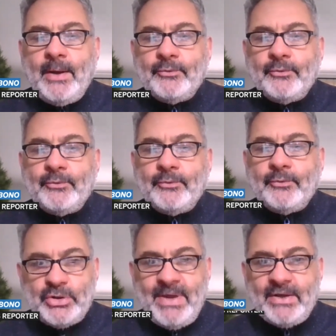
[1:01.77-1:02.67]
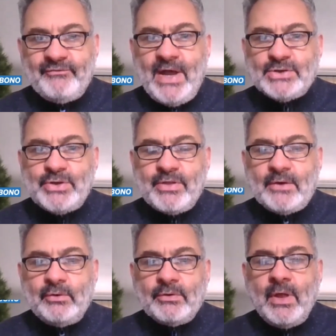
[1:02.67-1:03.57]
traditional manufacturing
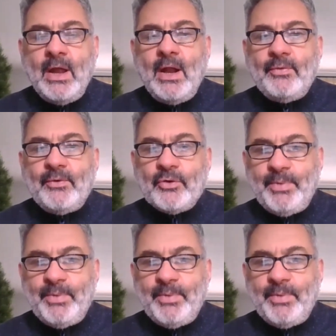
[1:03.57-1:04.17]
sectors. There's